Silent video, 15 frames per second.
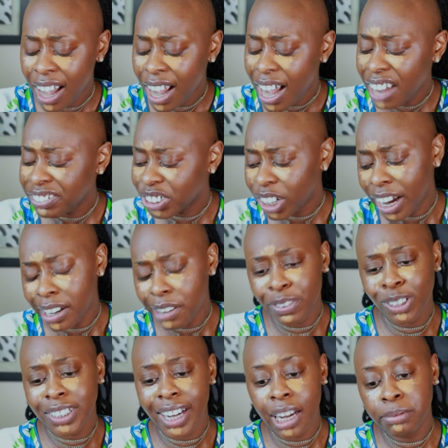I've tried a
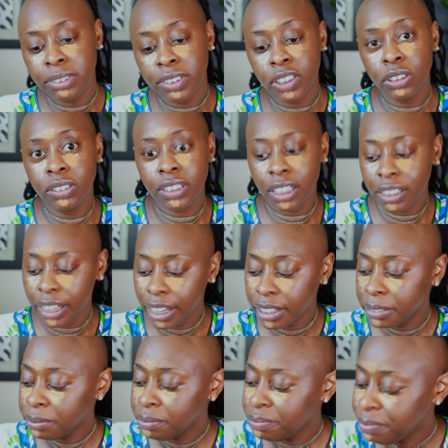few times to use it
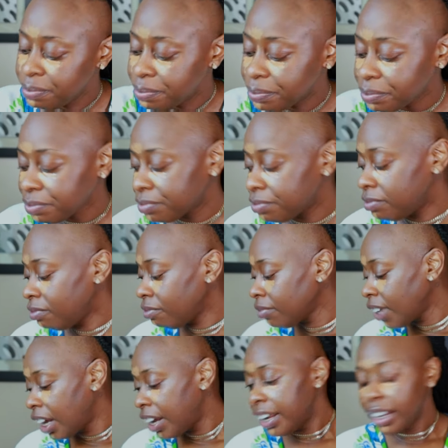like
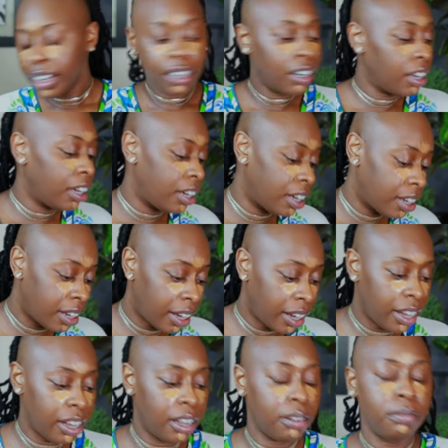in
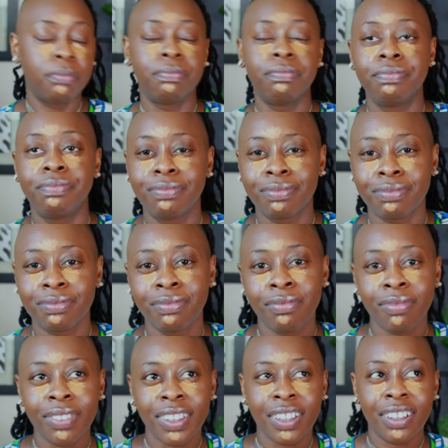um,
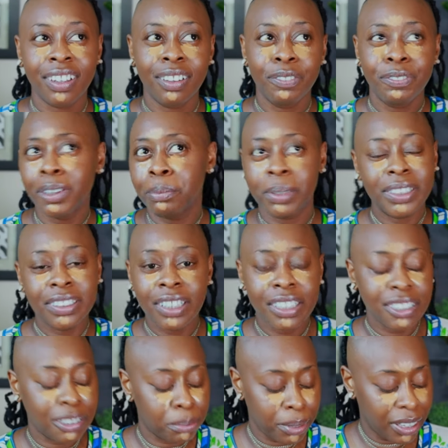for
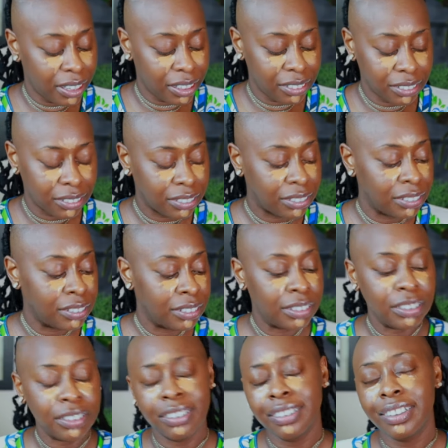business, but
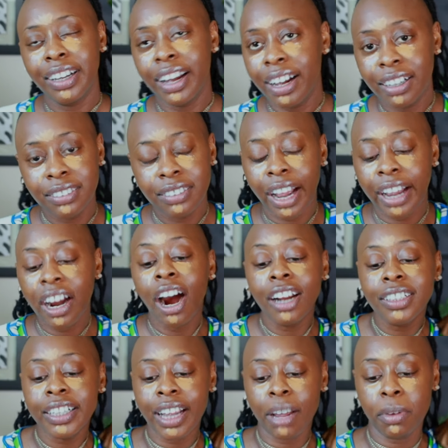yeah, I
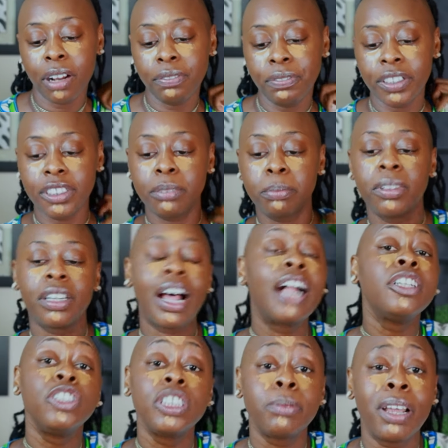hardly am on Facebook.
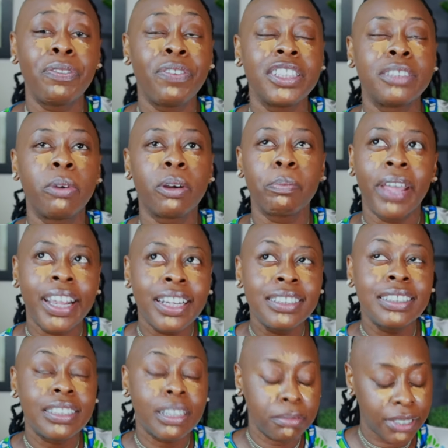I'll use my Facebook page
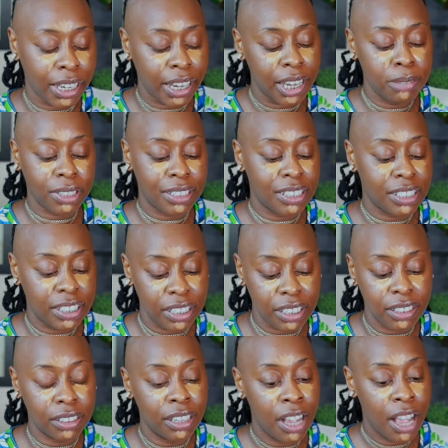sometimes, and
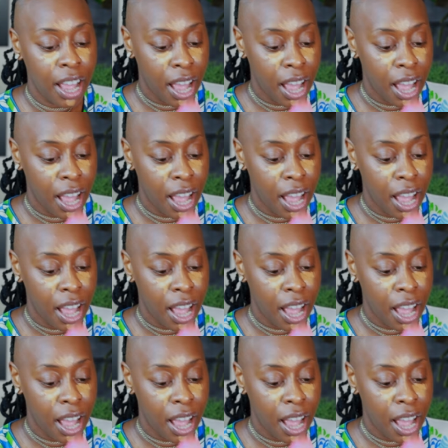still,